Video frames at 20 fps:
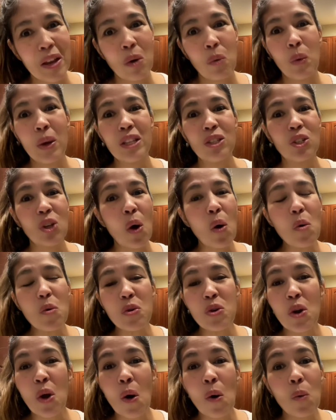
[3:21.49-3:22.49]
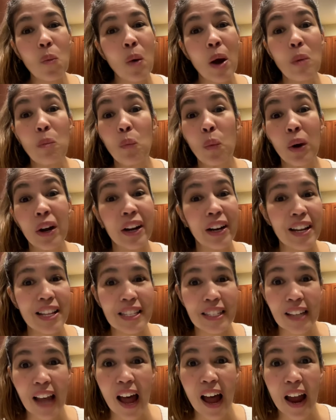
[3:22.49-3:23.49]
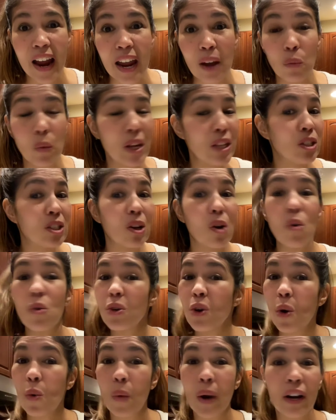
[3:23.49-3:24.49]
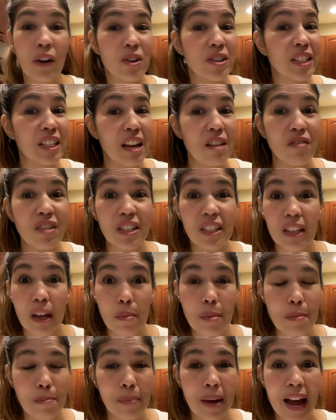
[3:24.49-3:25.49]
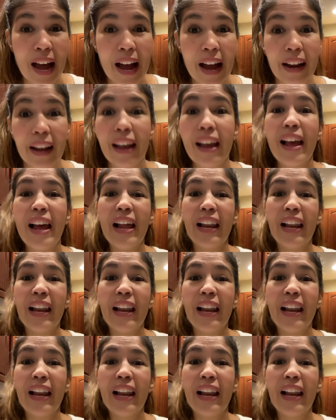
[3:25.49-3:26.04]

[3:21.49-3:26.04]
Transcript: We don't know when we're gonna die. We don't know when our Savior is coming back.